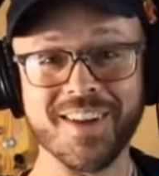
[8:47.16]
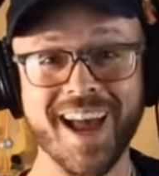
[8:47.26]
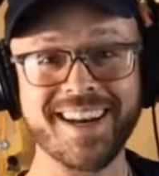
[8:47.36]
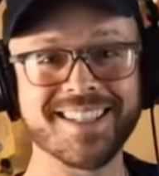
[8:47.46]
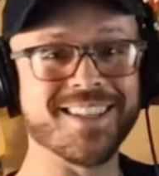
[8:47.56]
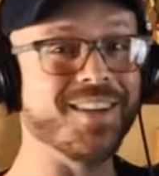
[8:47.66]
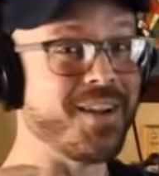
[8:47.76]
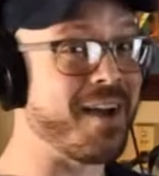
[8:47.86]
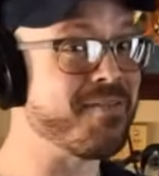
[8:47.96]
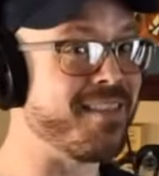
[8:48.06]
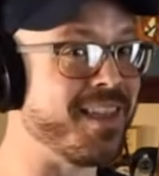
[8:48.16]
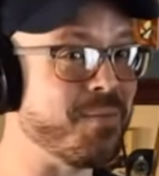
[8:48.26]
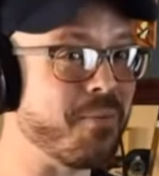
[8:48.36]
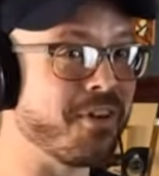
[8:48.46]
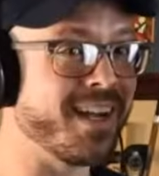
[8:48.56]
Got it? So do you have that
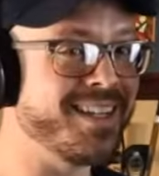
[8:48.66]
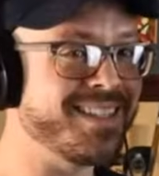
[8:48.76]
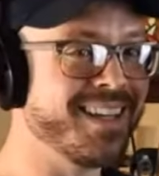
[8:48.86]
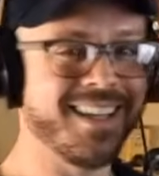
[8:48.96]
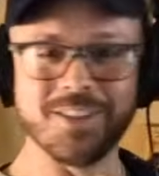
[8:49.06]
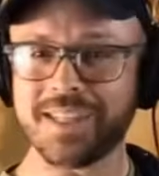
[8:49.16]
thing memorized?